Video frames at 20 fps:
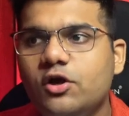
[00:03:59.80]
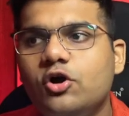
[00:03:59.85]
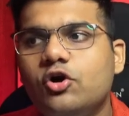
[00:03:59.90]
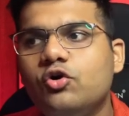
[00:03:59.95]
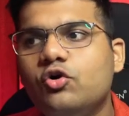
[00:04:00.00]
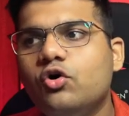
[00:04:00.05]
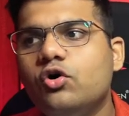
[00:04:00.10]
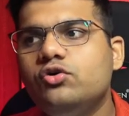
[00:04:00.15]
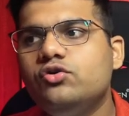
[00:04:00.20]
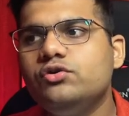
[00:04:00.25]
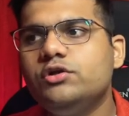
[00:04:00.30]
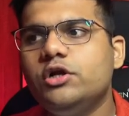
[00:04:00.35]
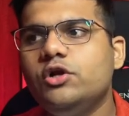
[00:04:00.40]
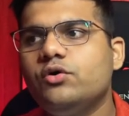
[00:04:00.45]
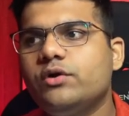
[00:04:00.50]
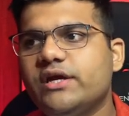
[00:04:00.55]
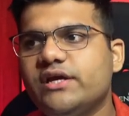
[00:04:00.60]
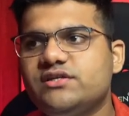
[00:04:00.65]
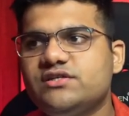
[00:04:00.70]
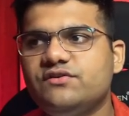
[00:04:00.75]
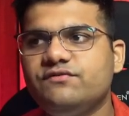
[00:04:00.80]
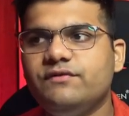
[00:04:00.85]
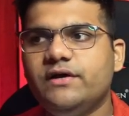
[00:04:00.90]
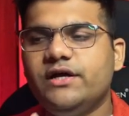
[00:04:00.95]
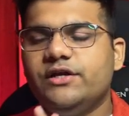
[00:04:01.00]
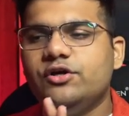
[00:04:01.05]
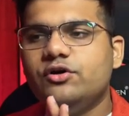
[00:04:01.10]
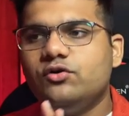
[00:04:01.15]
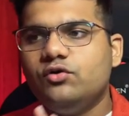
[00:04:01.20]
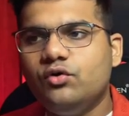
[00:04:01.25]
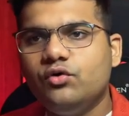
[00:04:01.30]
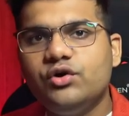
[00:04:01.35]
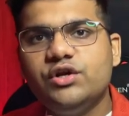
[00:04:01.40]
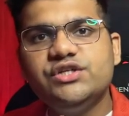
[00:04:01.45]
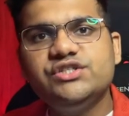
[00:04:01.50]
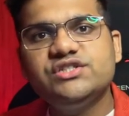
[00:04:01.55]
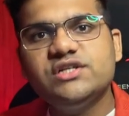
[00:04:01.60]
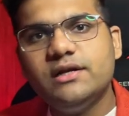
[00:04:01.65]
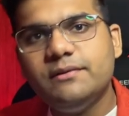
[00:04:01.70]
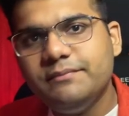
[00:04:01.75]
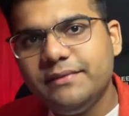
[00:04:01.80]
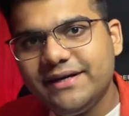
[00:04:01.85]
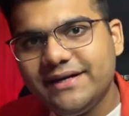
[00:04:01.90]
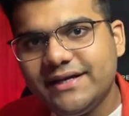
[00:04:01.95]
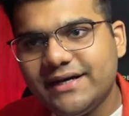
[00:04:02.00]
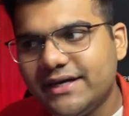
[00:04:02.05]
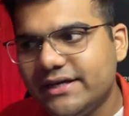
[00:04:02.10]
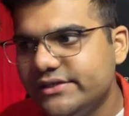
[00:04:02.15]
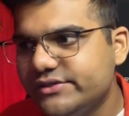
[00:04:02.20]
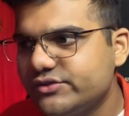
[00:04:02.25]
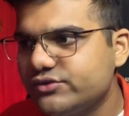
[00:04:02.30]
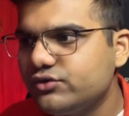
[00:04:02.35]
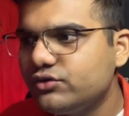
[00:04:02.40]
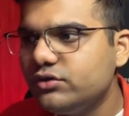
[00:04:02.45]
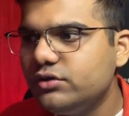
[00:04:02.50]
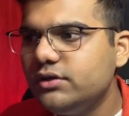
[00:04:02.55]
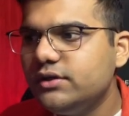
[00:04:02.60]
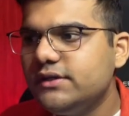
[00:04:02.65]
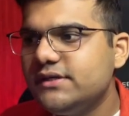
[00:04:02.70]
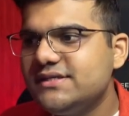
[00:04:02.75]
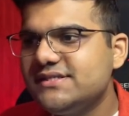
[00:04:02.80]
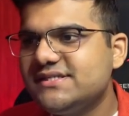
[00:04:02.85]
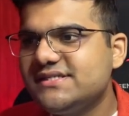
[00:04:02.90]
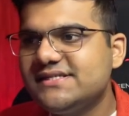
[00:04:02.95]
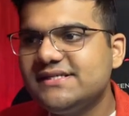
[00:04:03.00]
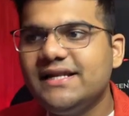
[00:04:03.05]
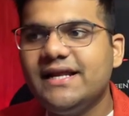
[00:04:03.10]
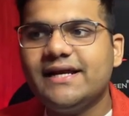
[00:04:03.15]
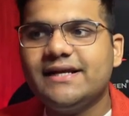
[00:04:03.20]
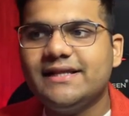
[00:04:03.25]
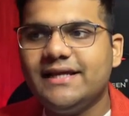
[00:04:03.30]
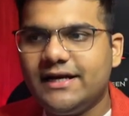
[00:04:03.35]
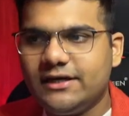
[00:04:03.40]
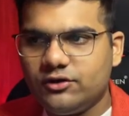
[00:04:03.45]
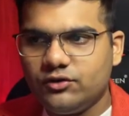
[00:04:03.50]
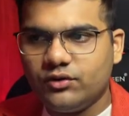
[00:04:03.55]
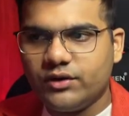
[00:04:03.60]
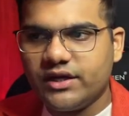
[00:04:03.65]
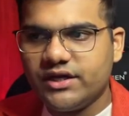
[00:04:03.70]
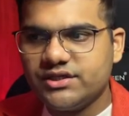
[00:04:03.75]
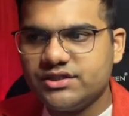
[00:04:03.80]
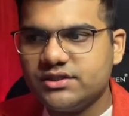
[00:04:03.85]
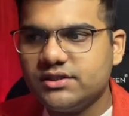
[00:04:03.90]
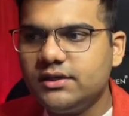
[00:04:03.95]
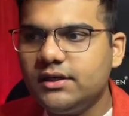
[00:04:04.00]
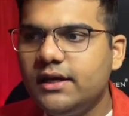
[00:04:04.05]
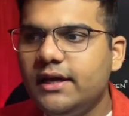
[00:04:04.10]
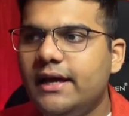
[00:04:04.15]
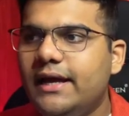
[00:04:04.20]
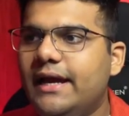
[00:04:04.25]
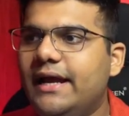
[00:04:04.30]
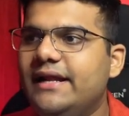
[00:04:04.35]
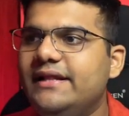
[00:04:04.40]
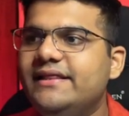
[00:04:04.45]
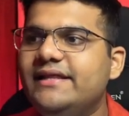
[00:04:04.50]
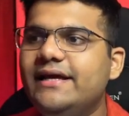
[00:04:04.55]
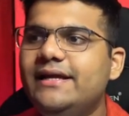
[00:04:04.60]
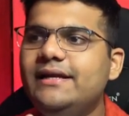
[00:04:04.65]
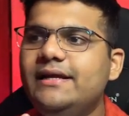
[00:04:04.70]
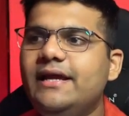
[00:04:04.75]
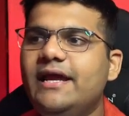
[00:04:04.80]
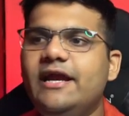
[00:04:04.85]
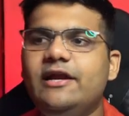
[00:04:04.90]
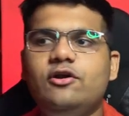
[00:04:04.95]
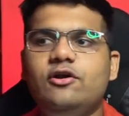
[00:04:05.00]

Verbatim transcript: Go to the location where your original media is stored, select that location and then hit